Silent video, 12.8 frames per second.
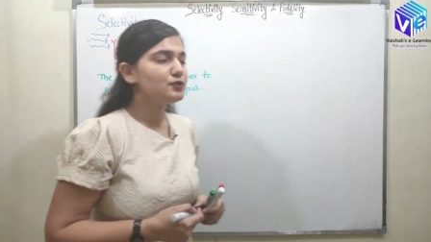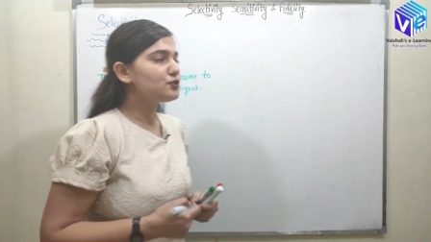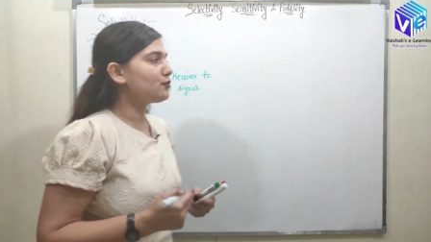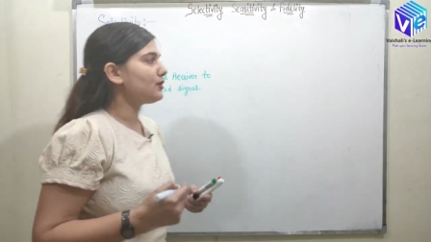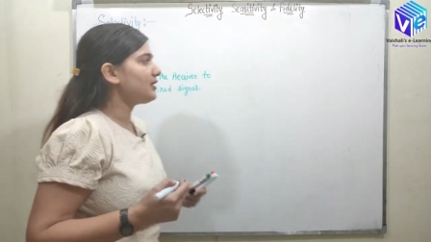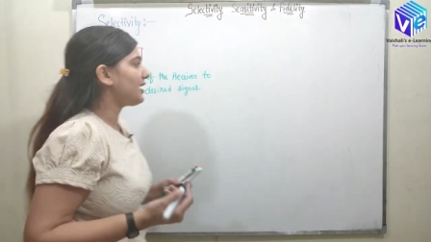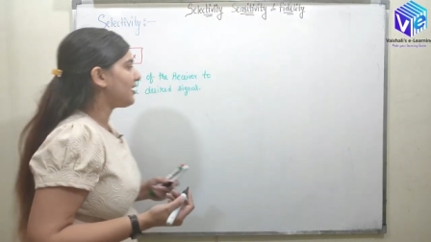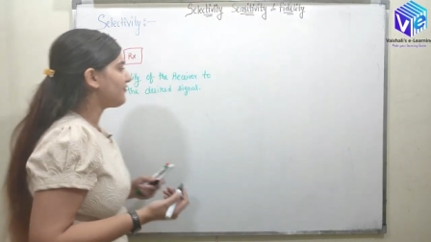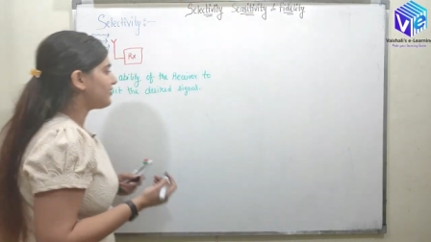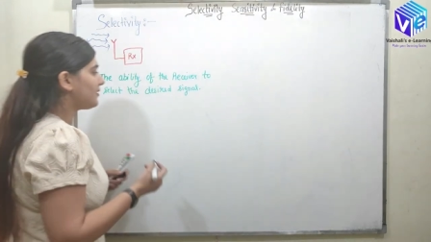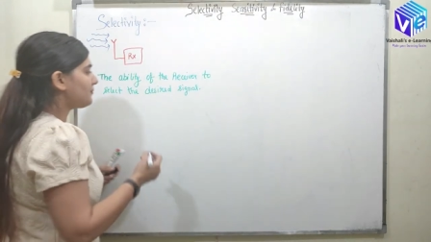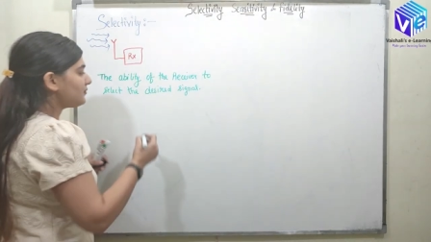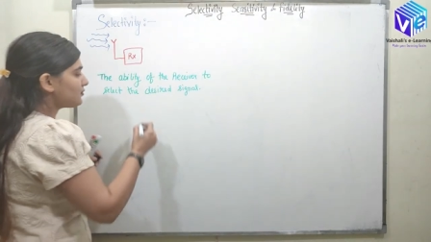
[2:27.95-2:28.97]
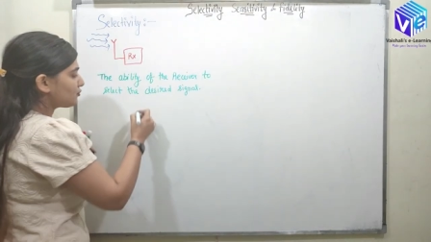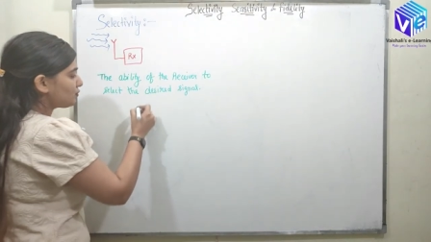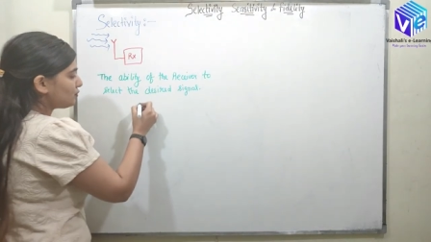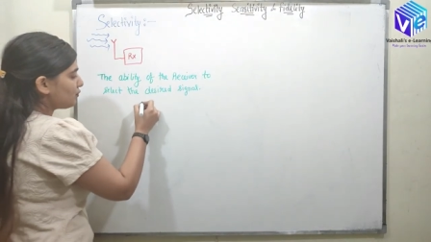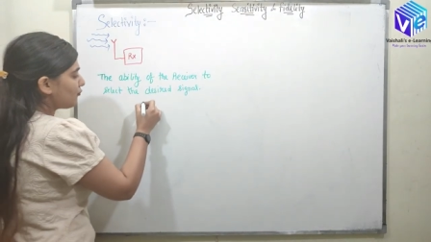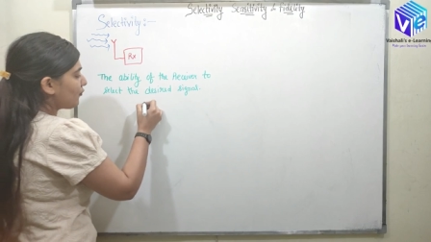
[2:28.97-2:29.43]
So in FM,
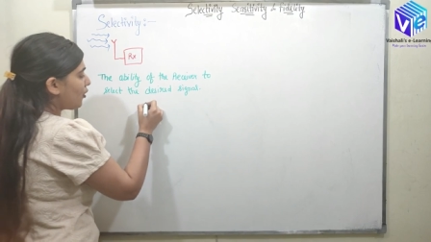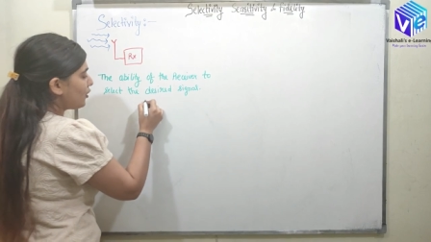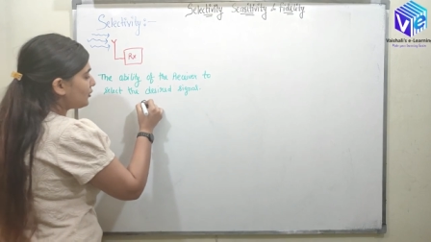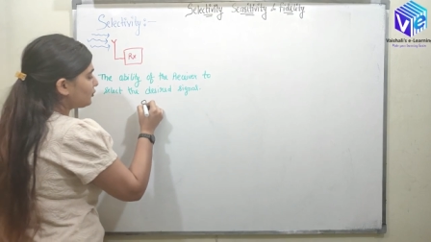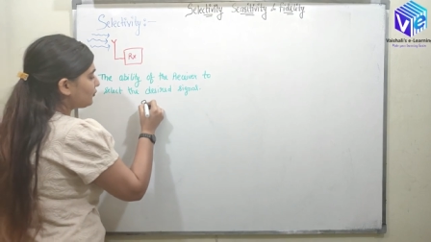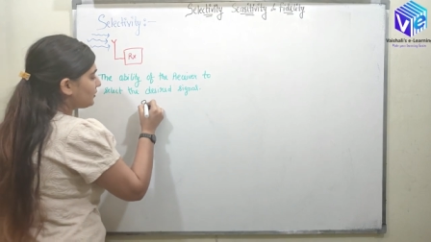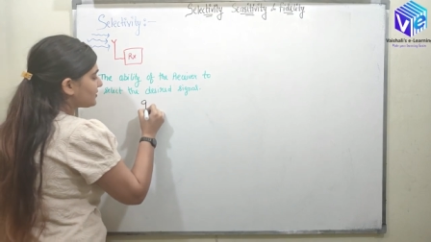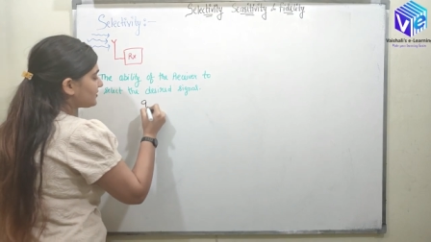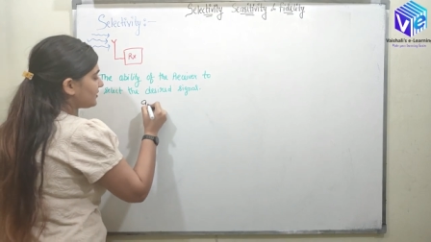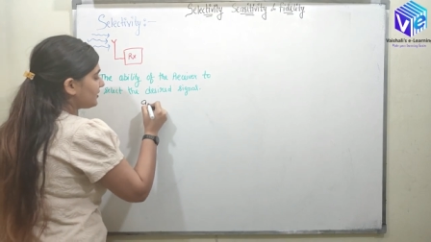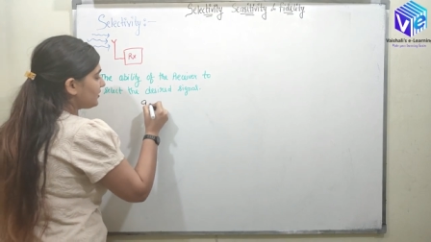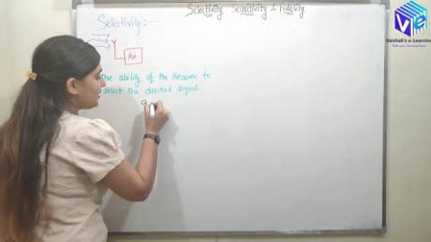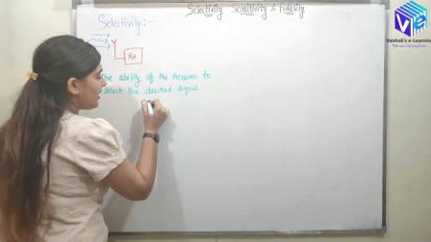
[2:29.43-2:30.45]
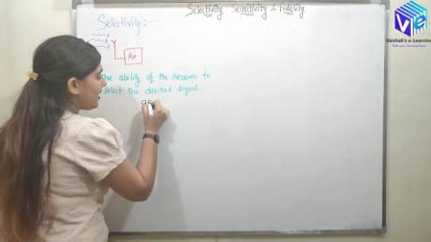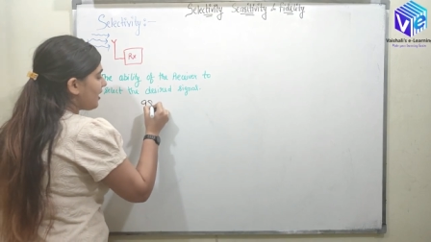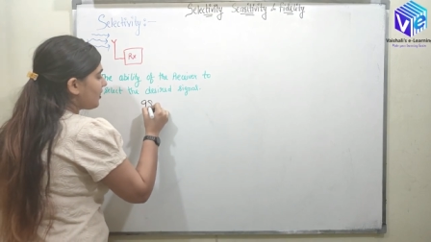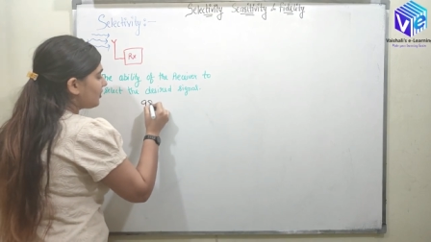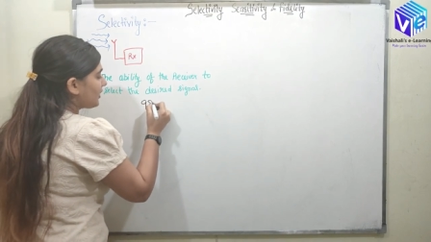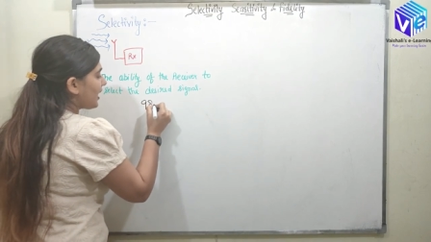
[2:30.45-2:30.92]
so you want to listen
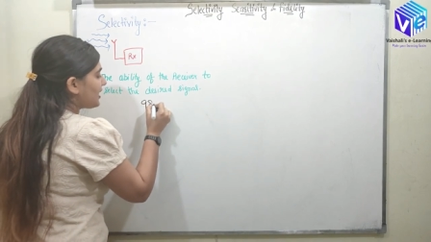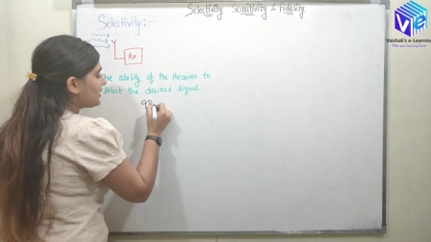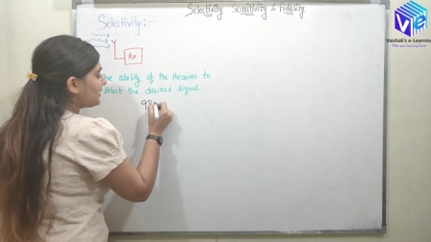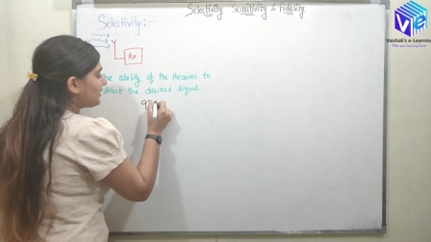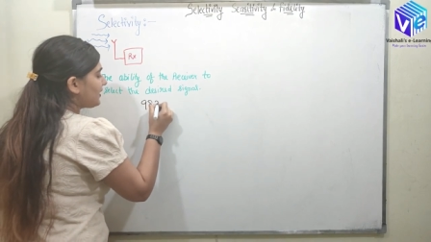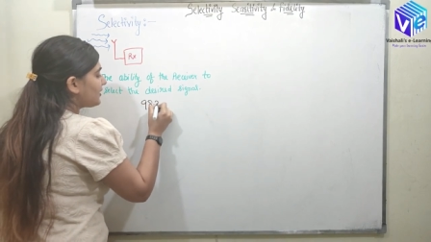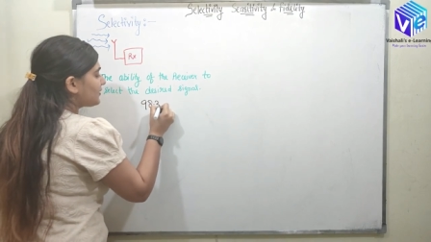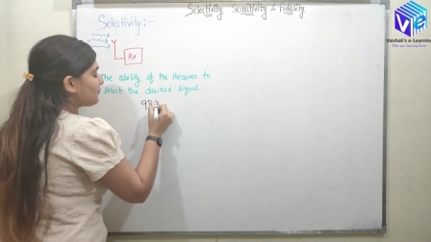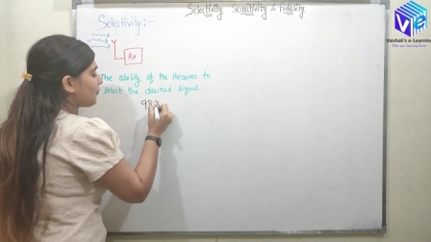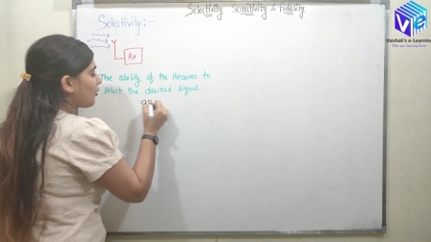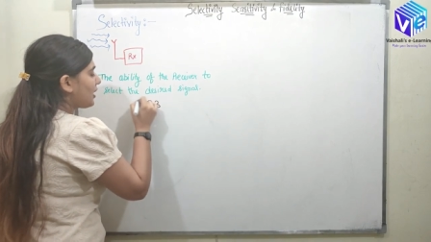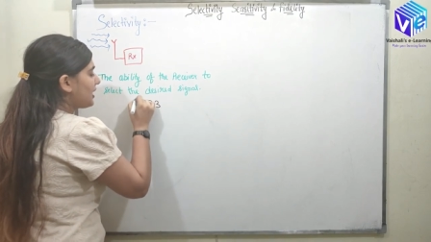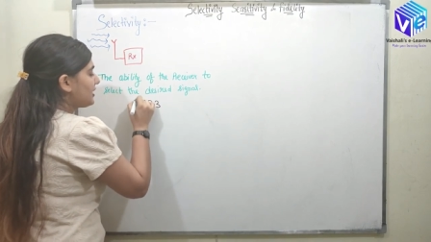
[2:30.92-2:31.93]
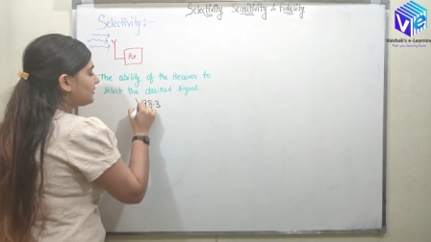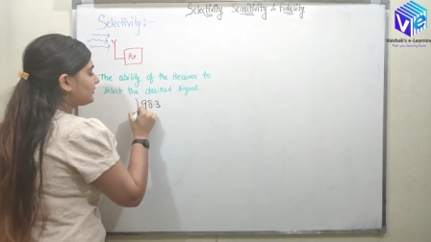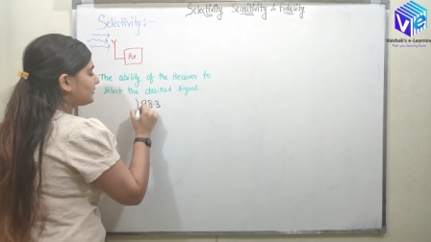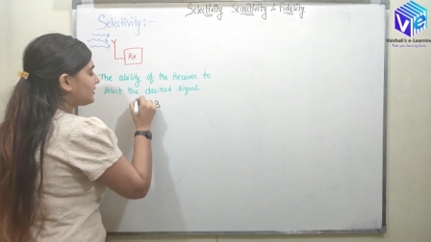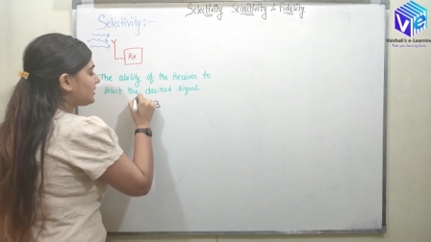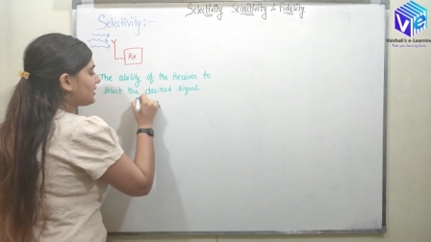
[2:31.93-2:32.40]

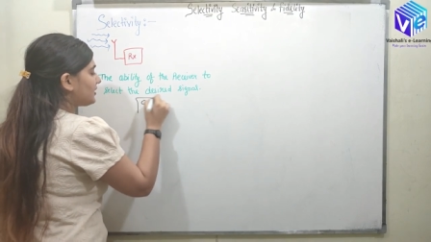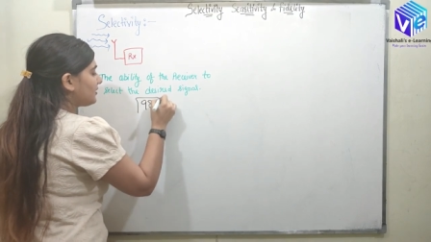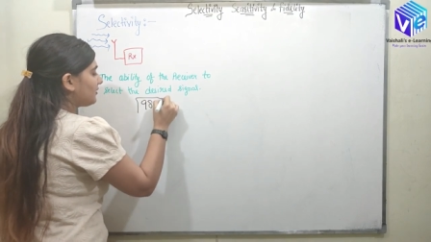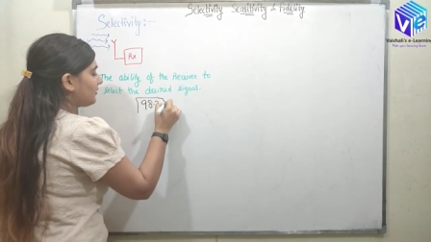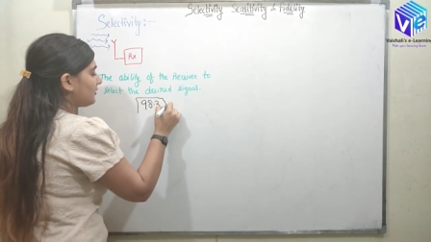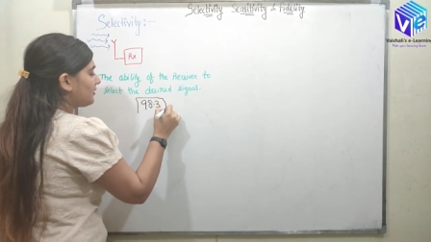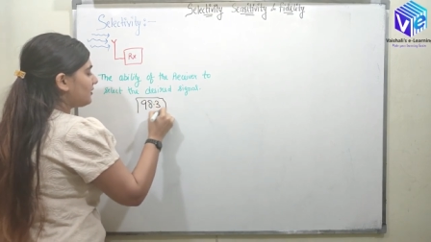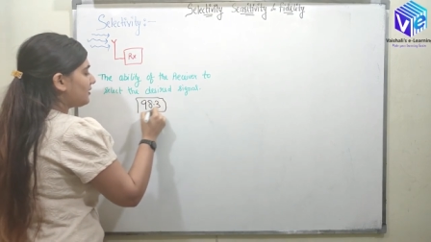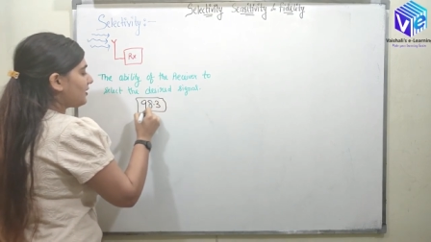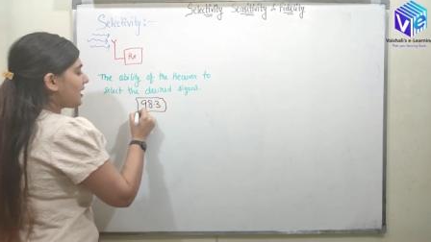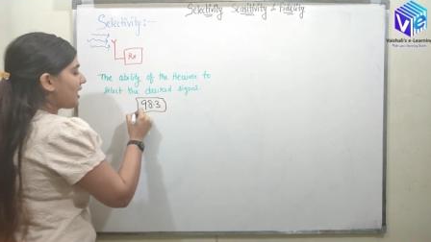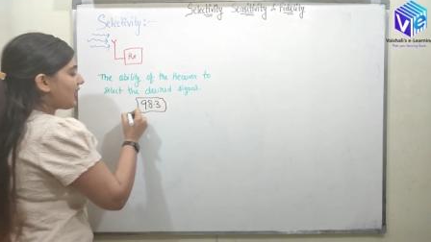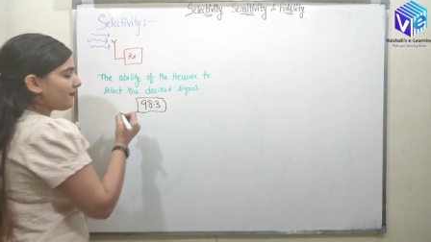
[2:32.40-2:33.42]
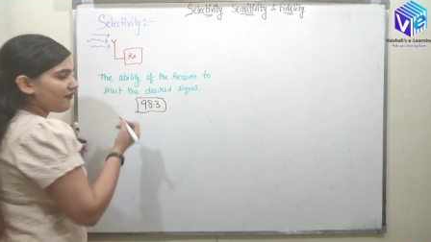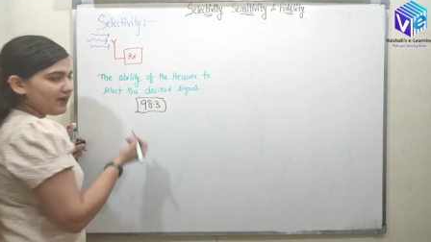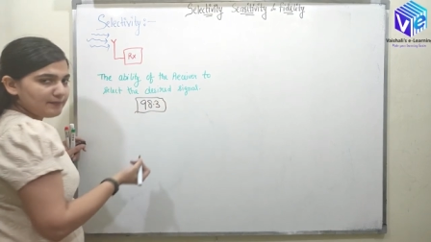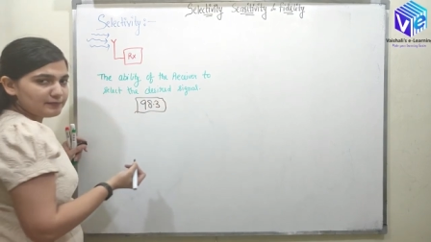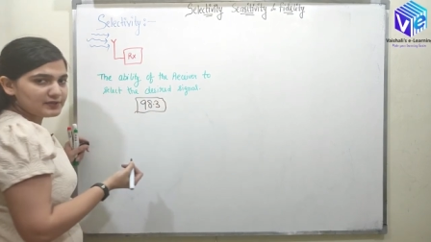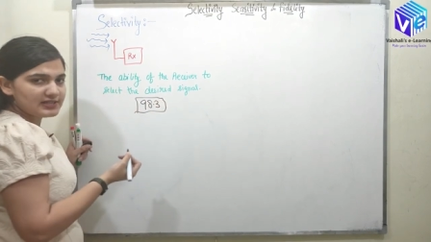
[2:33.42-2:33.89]
98.3
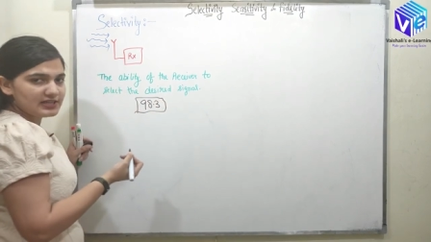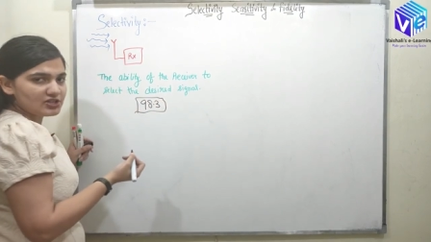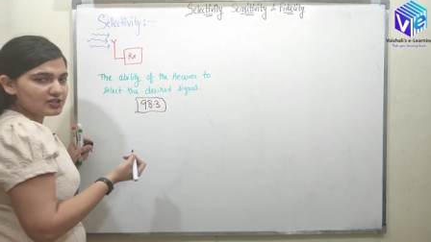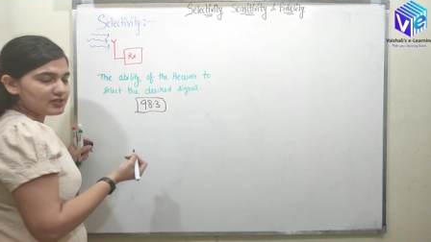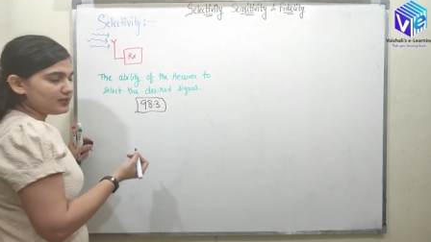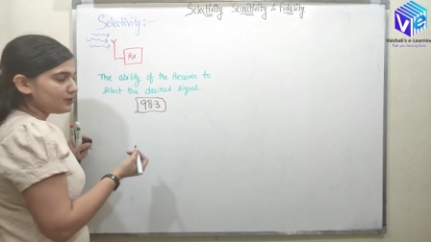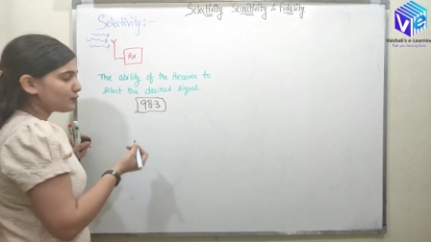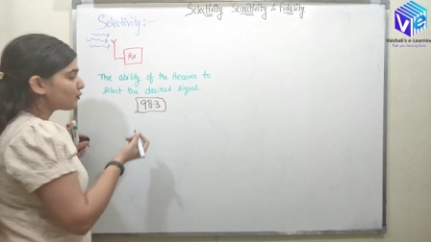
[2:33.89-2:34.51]
FM station.